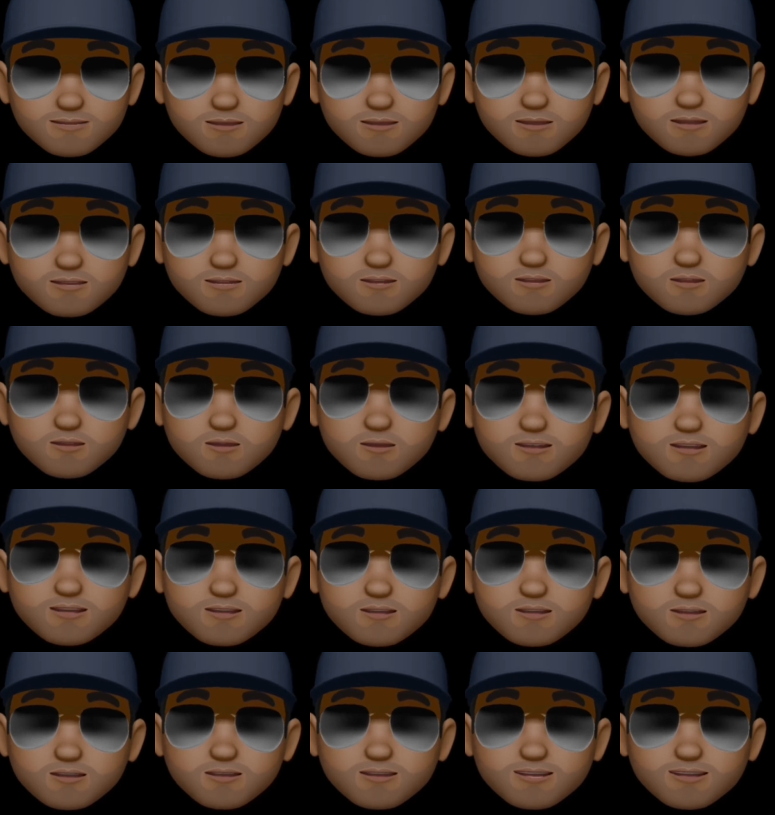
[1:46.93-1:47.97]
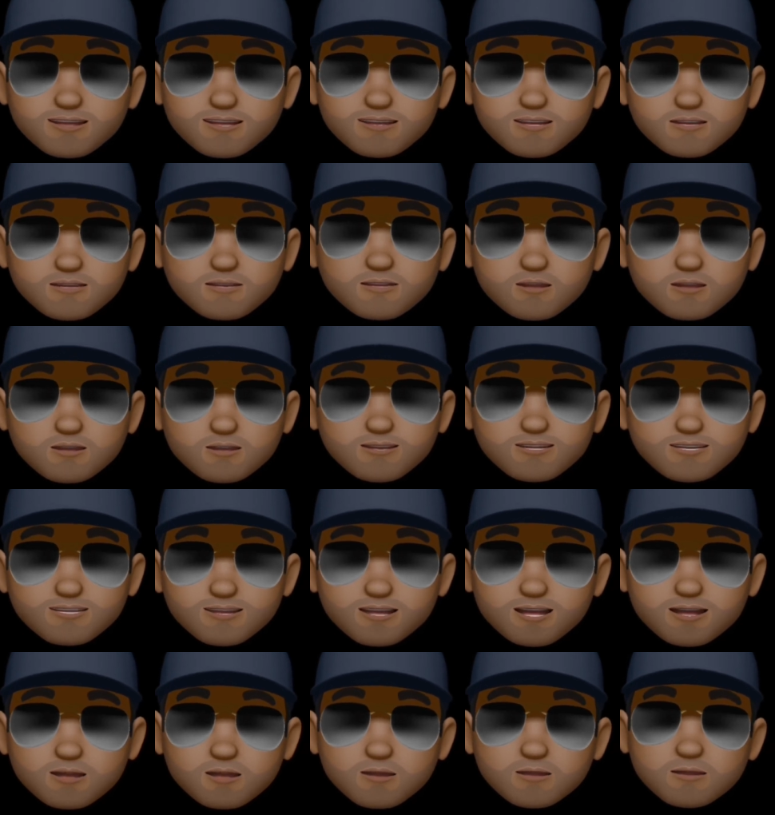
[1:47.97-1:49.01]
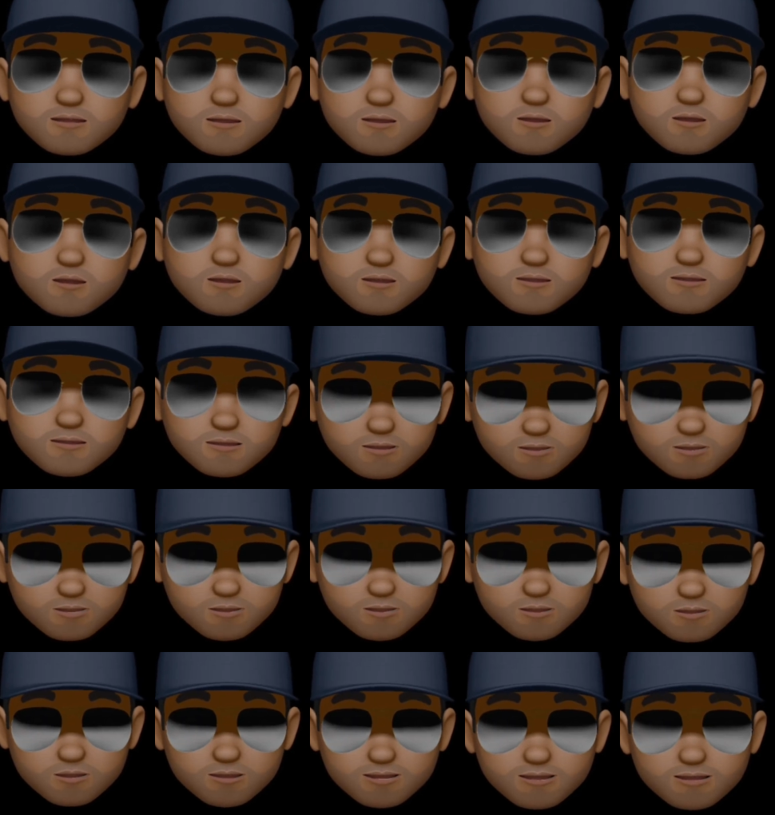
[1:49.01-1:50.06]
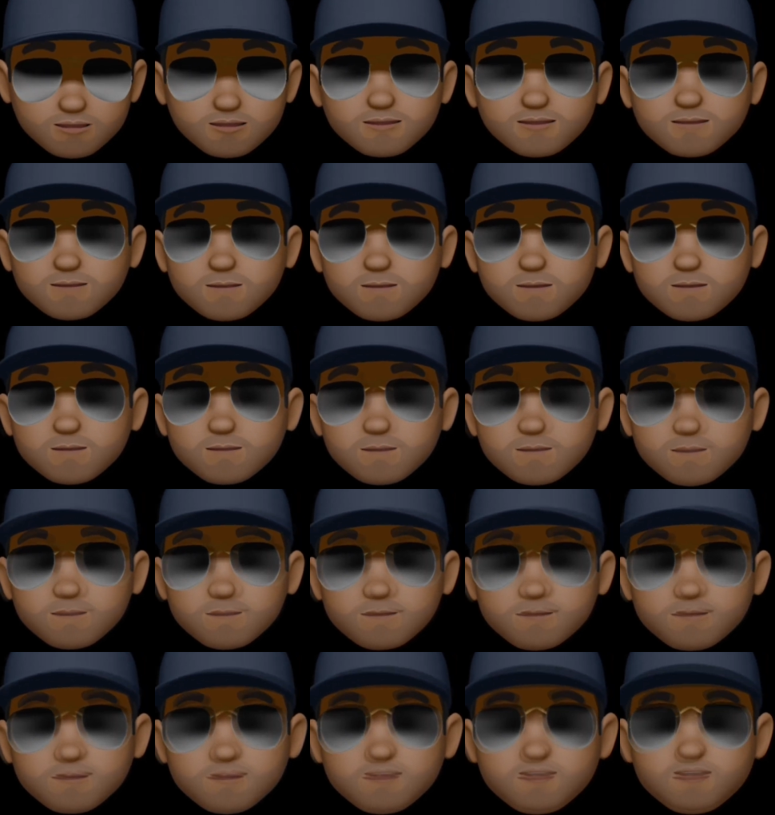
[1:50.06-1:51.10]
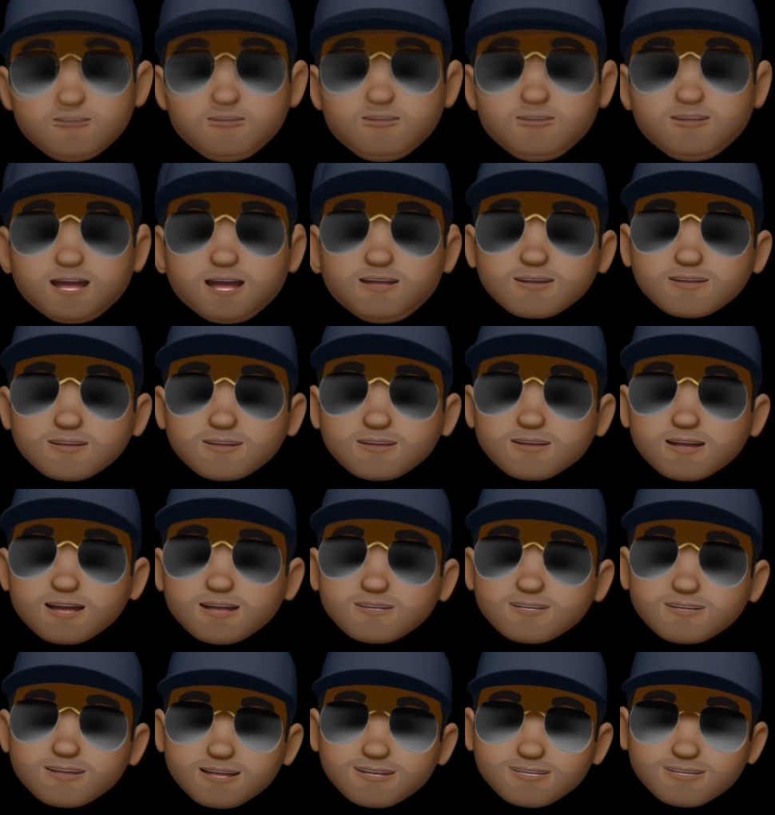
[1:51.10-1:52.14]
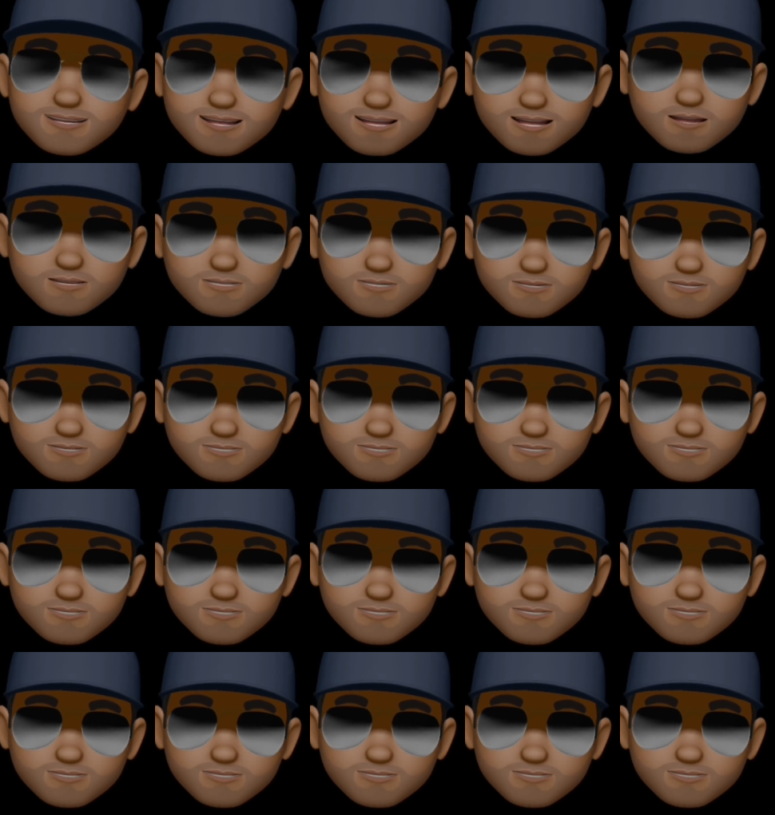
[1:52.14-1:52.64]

That's 22 cents per share per quarter. Now that you have that down,